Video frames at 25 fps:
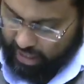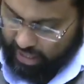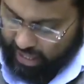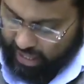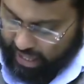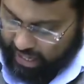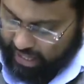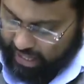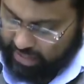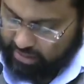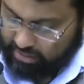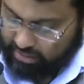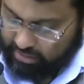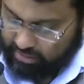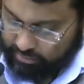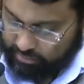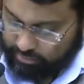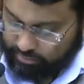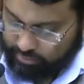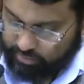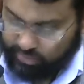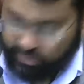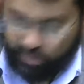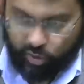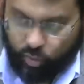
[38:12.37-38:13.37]
And
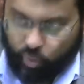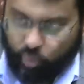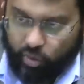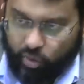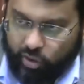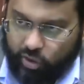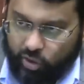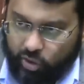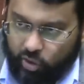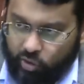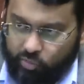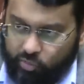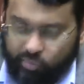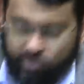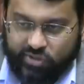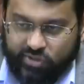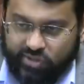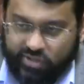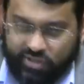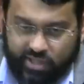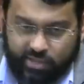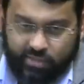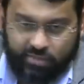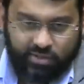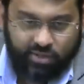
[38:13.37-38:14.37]
there were no
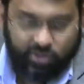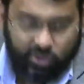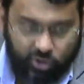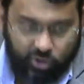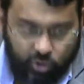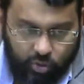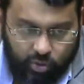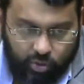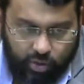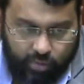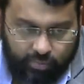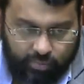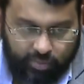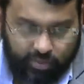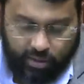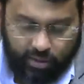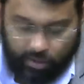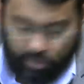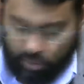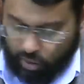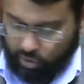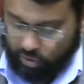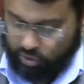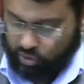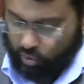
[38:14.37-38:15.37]
Muslims in Europe in
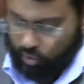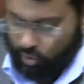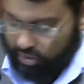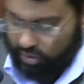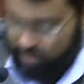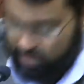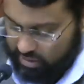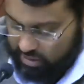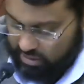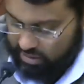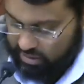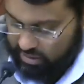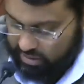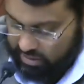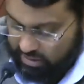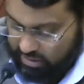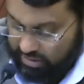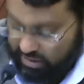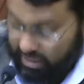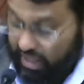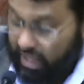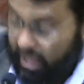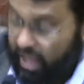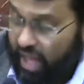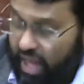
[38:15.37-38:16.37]
large quantities,
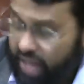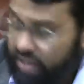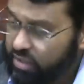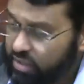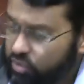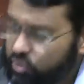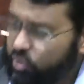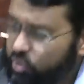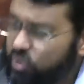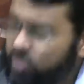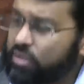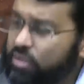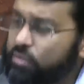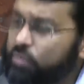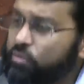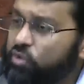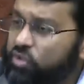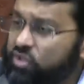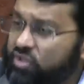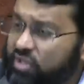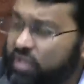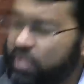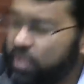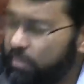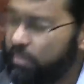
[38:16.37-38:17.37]
and it was a
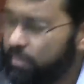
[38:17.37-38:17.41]
Muslim